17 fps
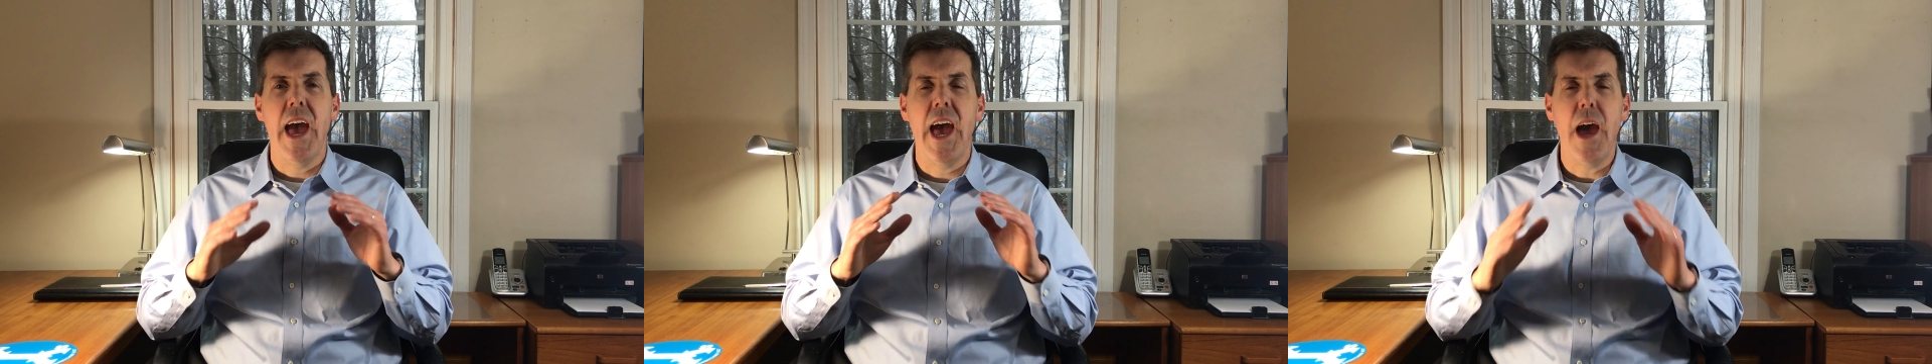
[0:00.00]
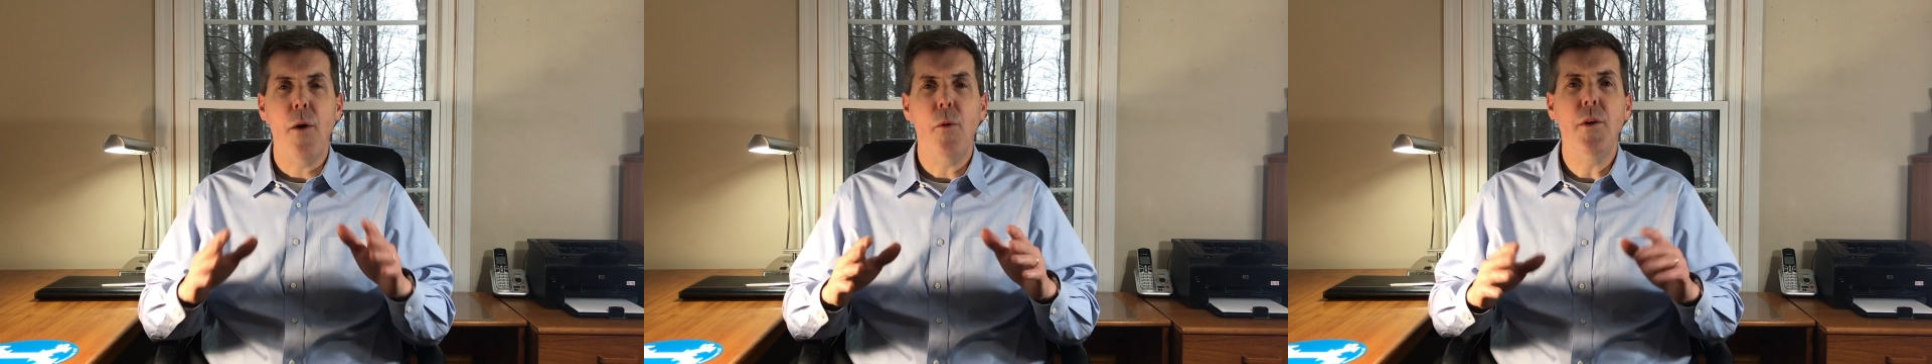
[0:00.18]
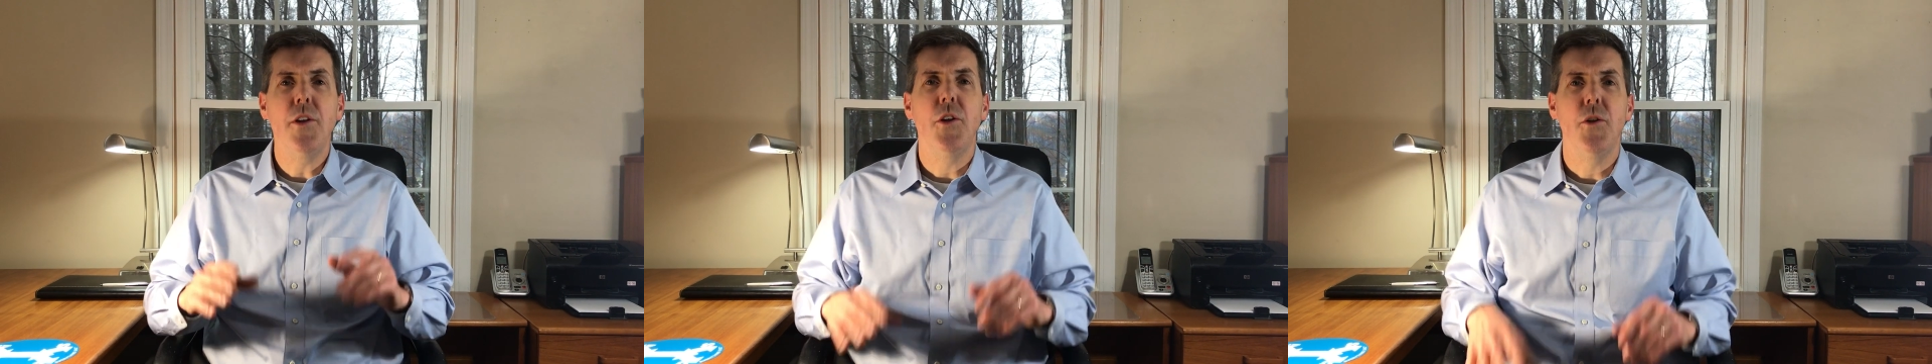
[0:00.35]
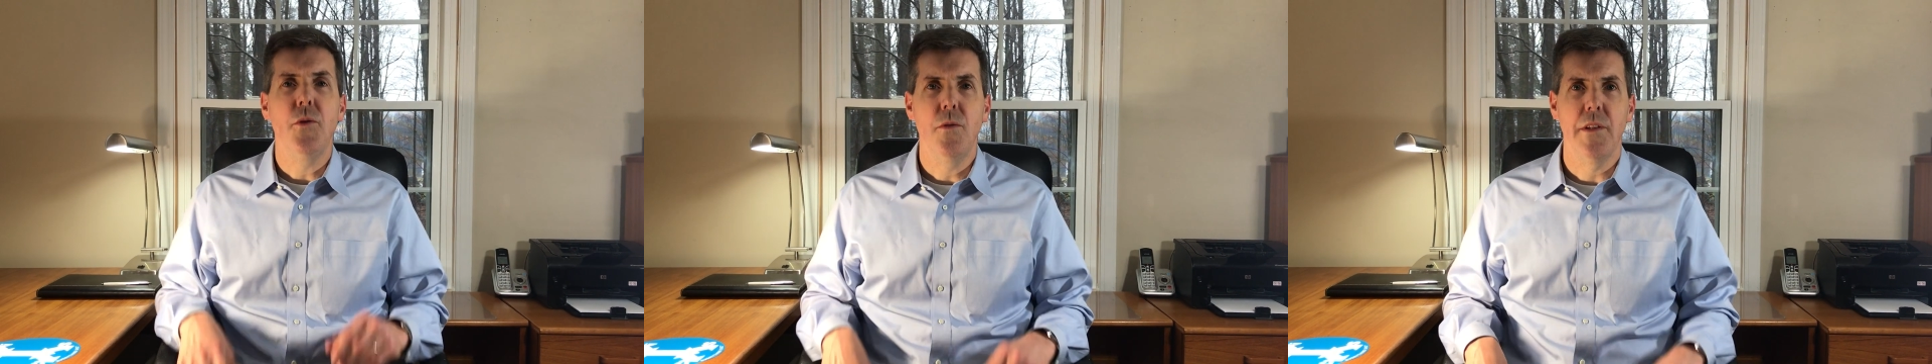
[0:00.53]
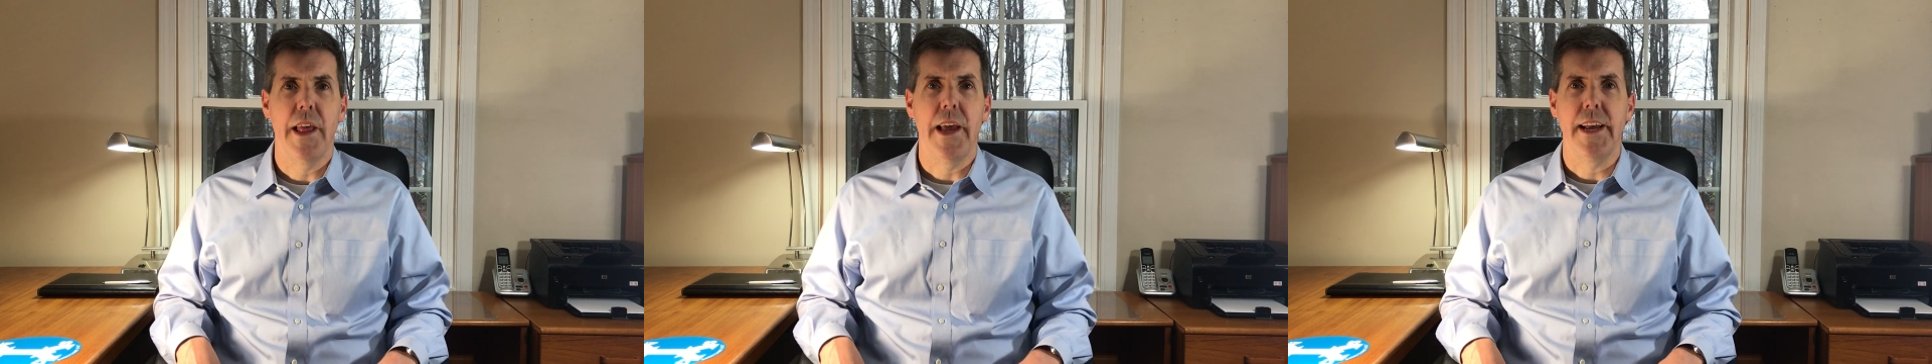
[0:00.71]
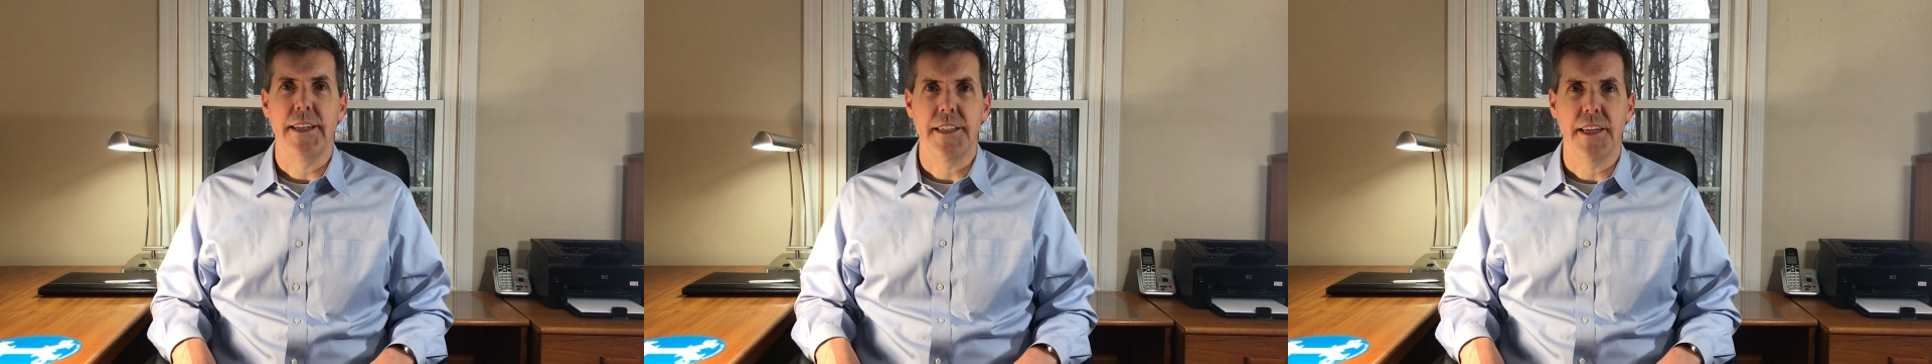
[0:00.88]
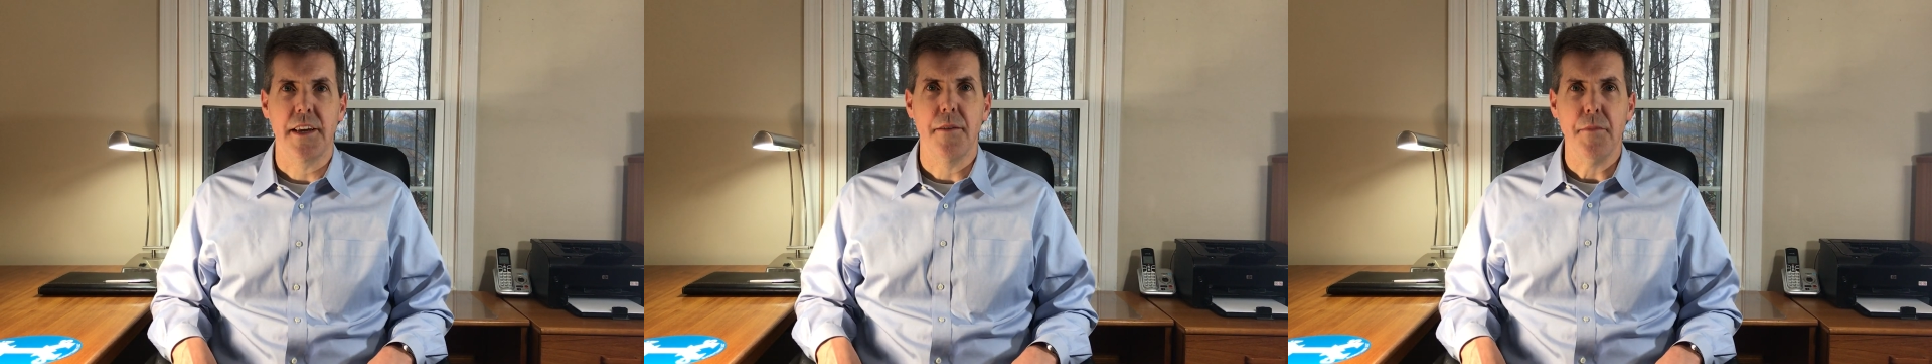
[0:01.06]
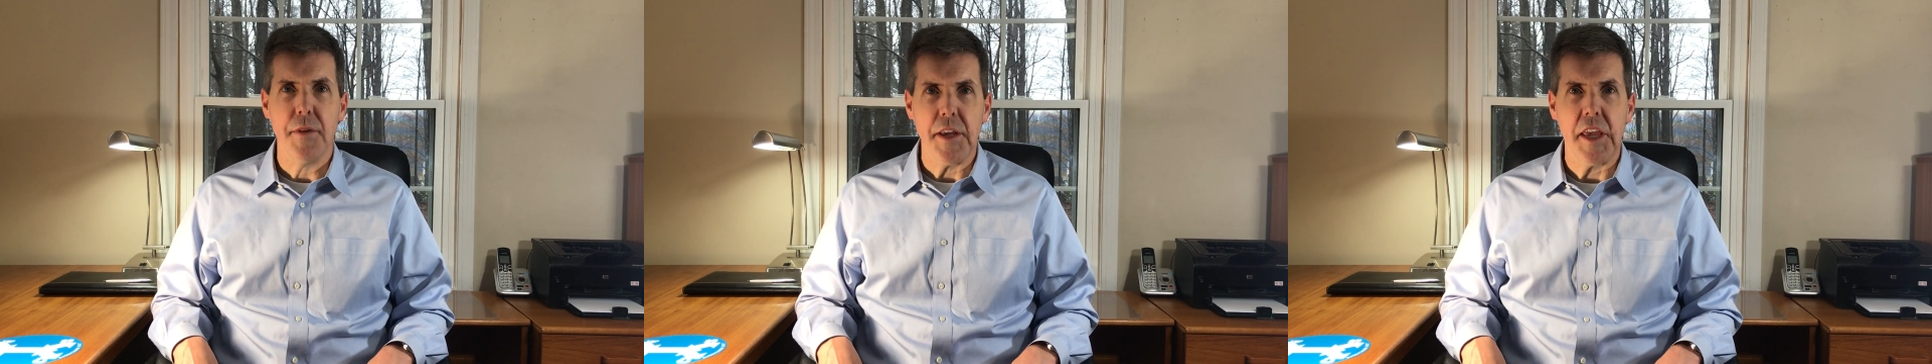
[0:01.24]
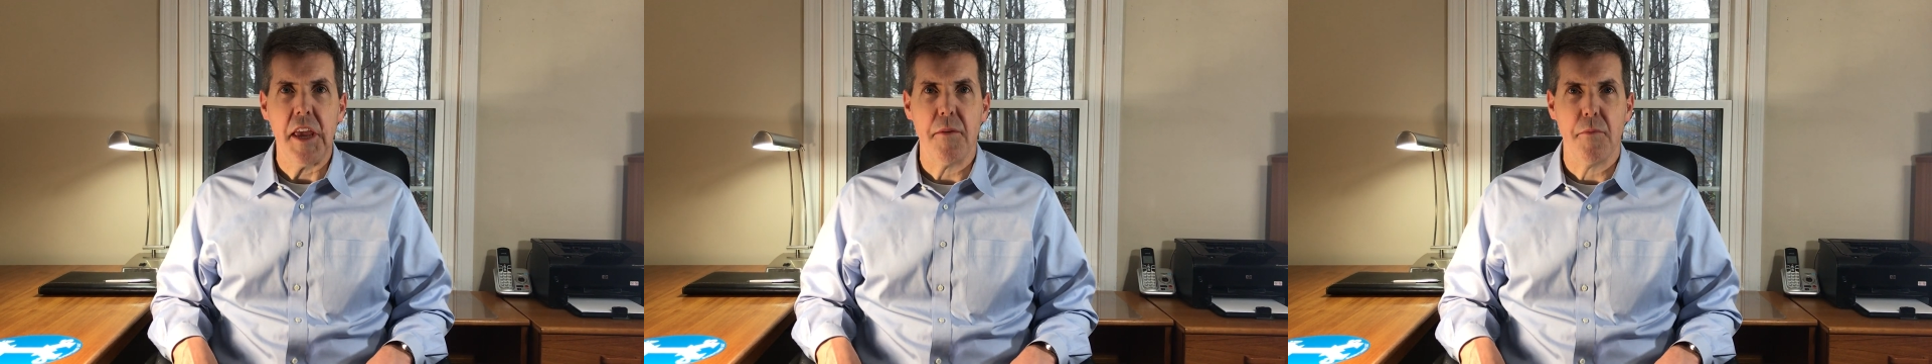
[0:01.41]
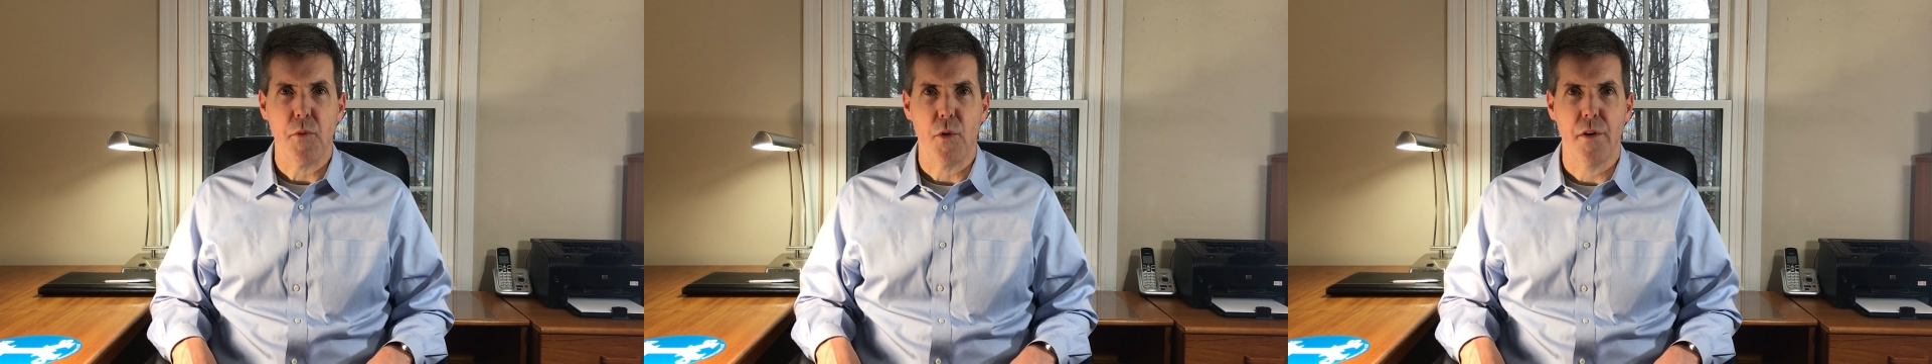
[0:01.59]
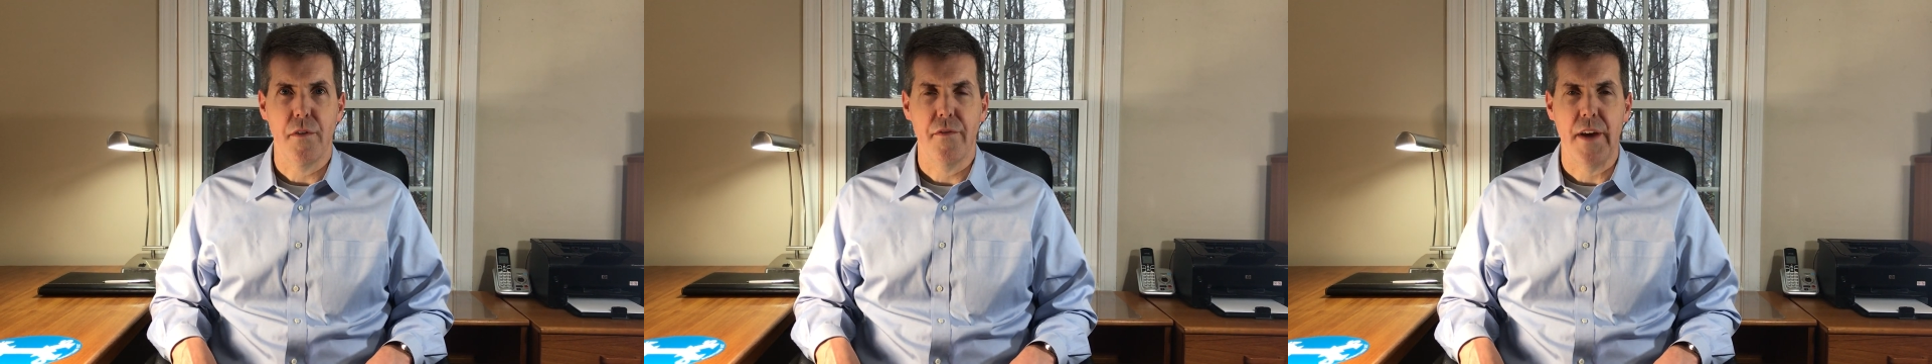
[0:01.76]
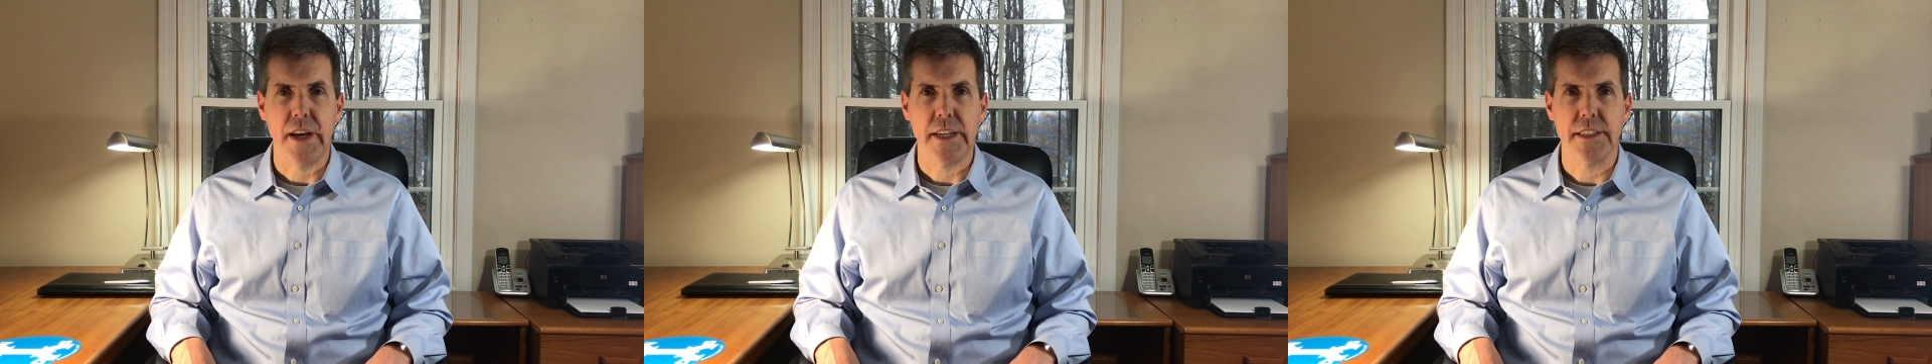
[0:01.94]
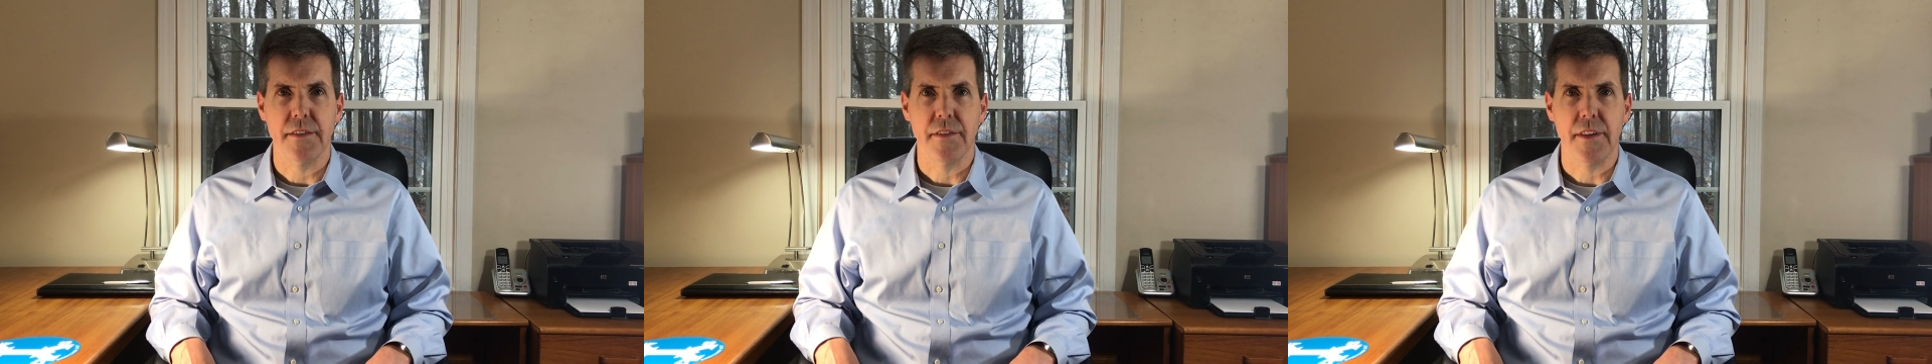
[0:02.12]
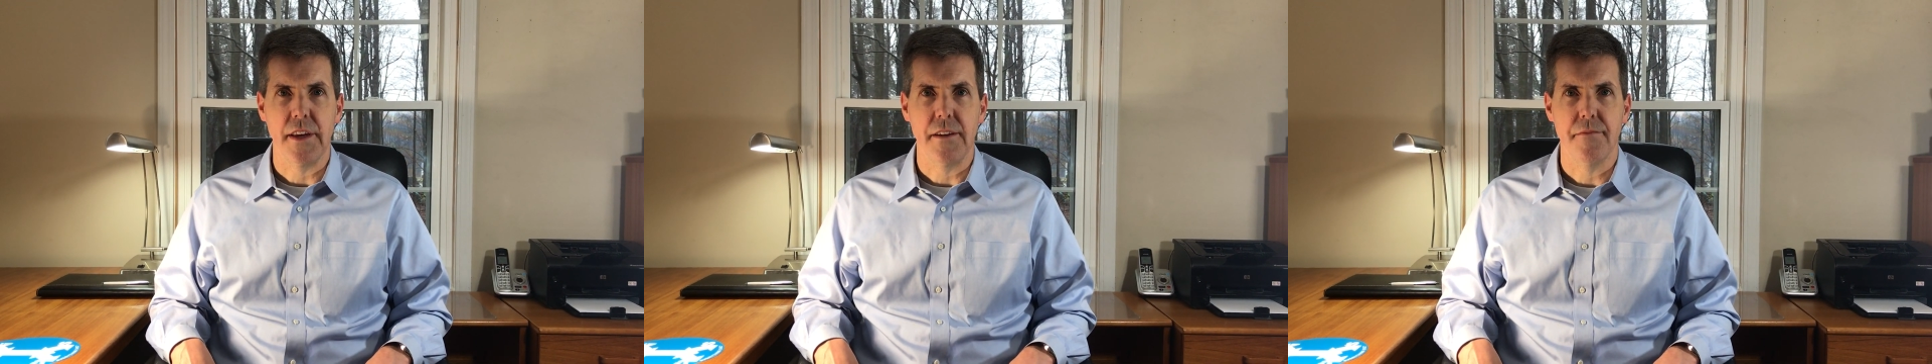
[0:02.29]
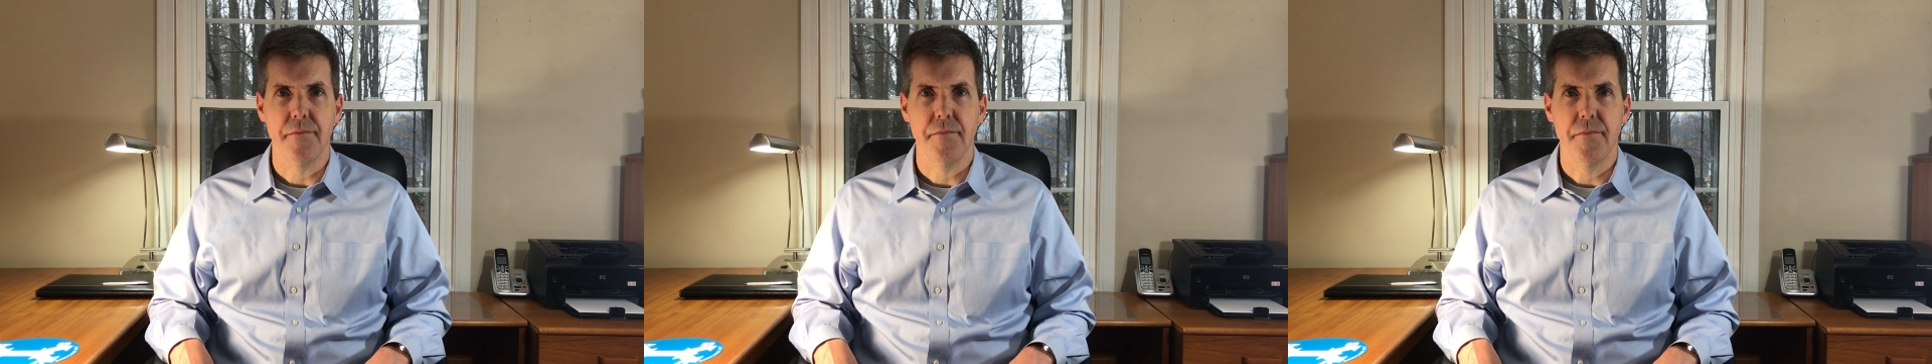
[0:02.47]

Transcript: How would you like to communicate more effectively?